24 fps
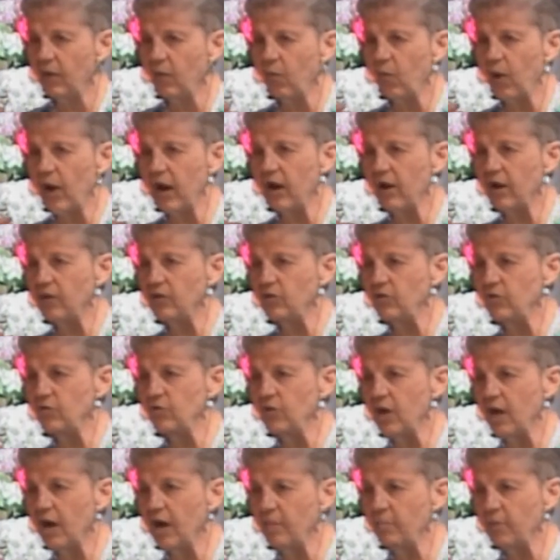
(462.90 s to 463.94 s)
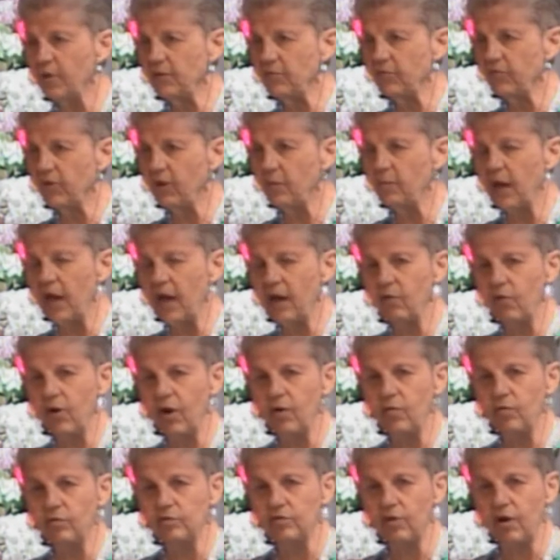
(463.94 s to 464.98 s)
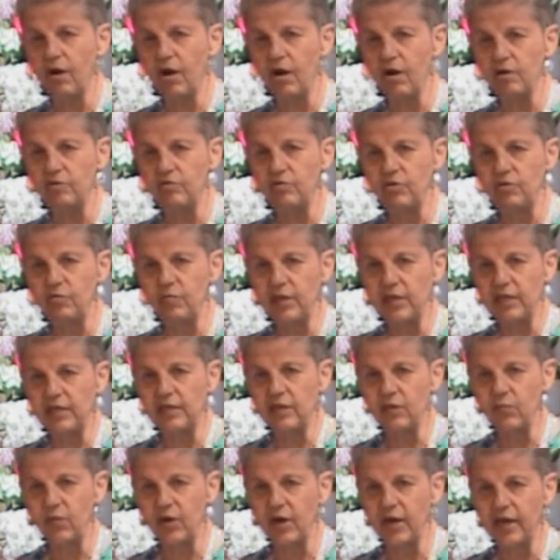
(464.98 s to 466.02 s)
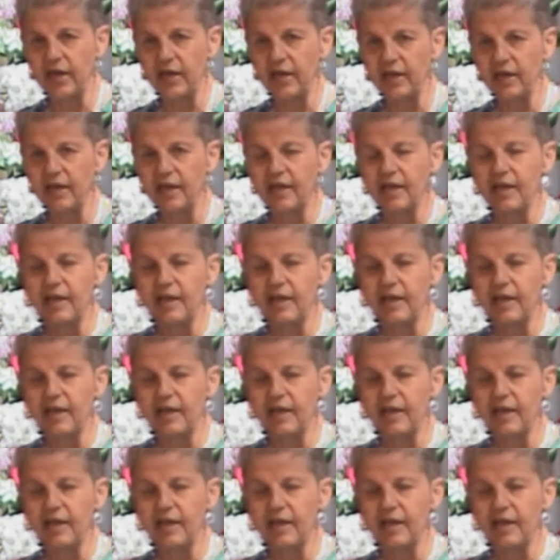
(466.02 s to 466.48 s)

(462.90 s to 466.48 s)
Where are you coming from? How old are you anyway?